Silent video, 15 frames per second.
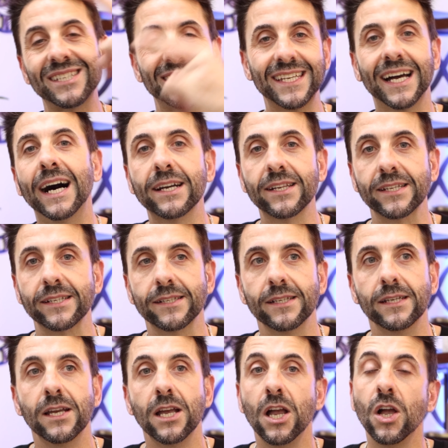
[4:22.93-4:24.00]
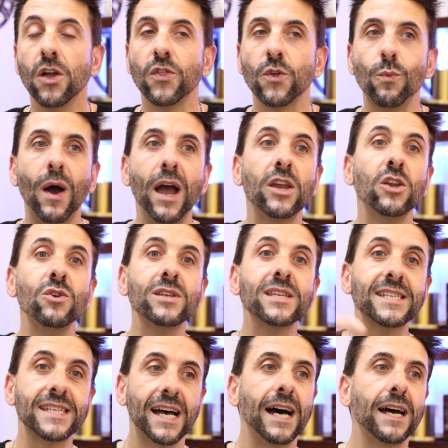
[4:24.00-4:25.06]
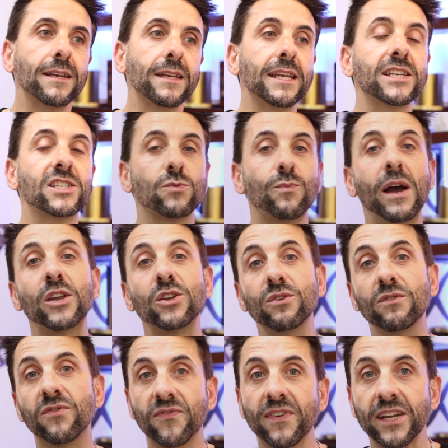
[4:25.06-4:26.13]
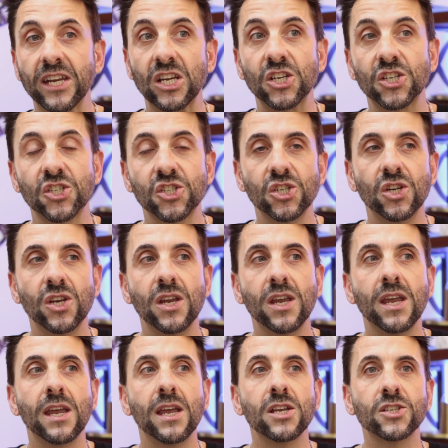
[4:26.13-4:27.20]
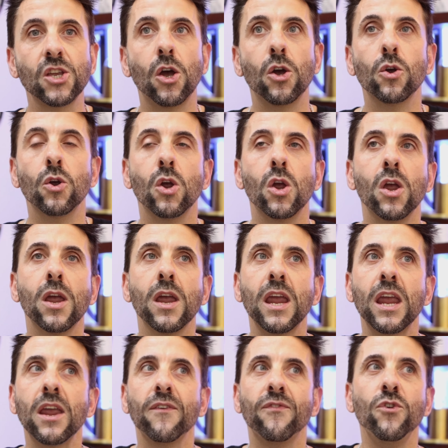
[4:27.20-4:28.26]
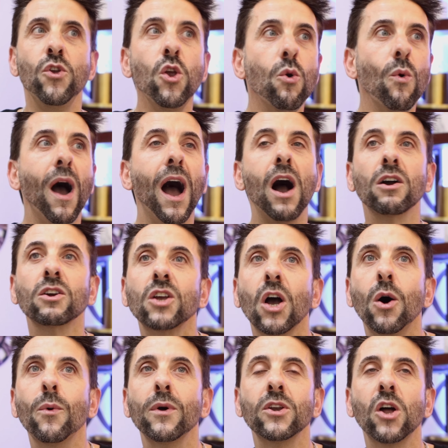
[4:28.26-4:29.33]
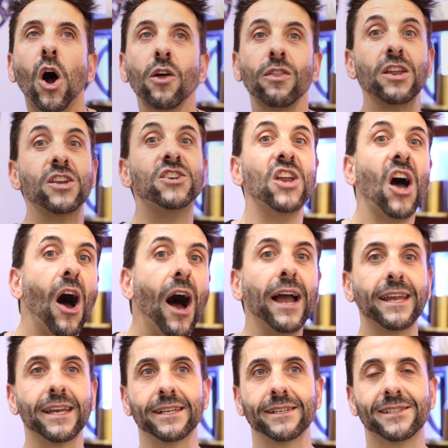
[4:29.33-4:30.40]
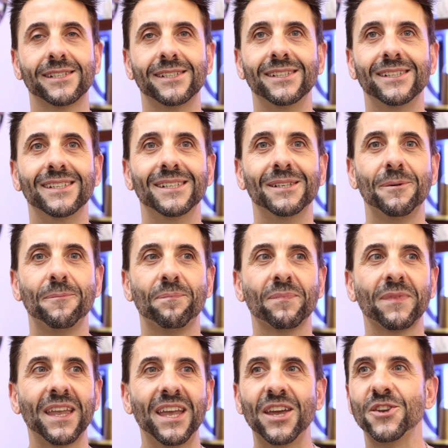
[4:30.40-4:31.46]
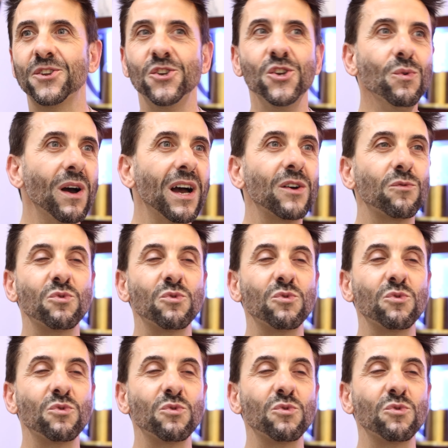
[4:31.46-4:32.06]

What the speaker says: started. The way you start is the way you finish. So if you are going on a diet and you are